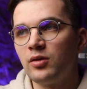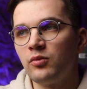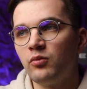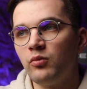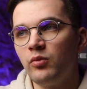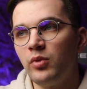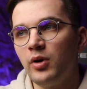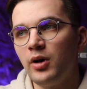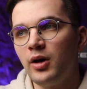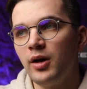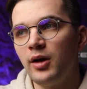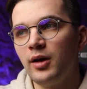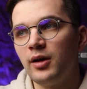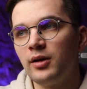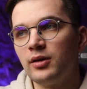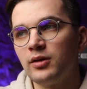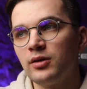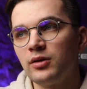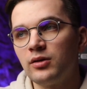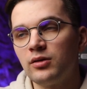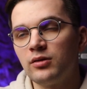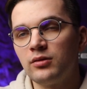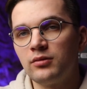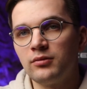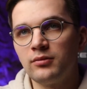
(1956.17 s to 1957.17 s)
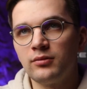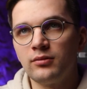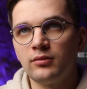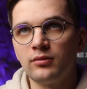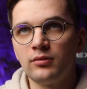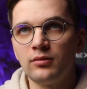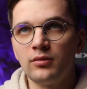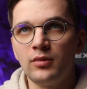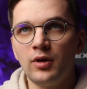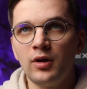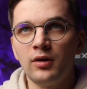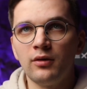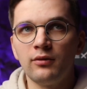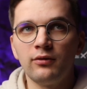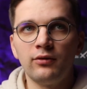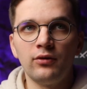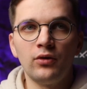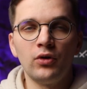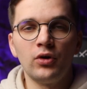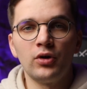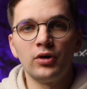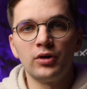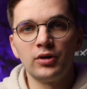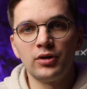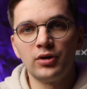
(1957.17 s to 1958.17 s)
but
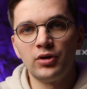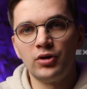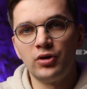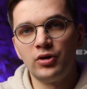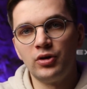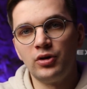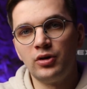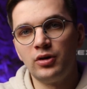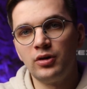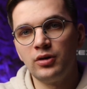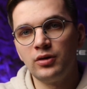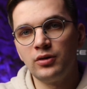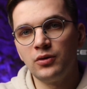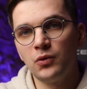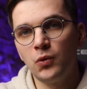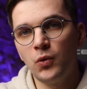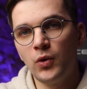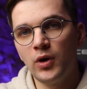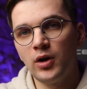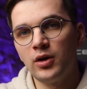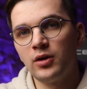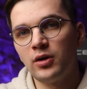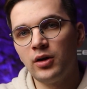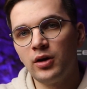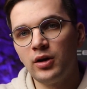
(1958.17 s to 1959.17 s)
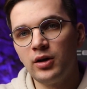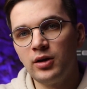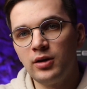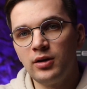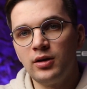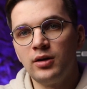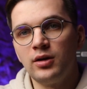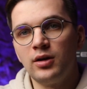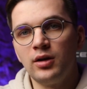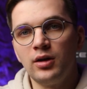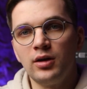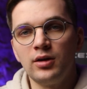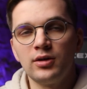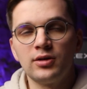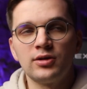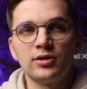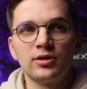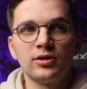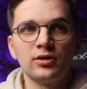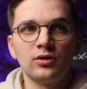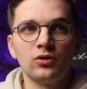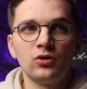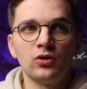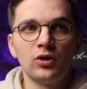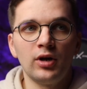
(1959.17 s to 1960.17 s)
for what it
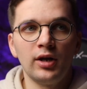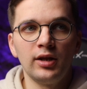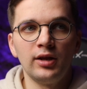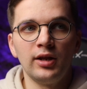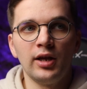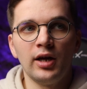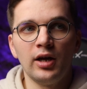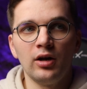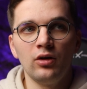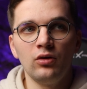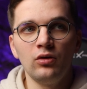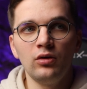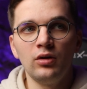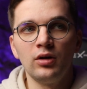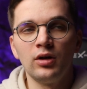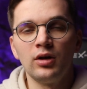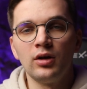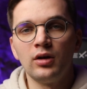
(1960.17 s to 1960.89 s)
is right now,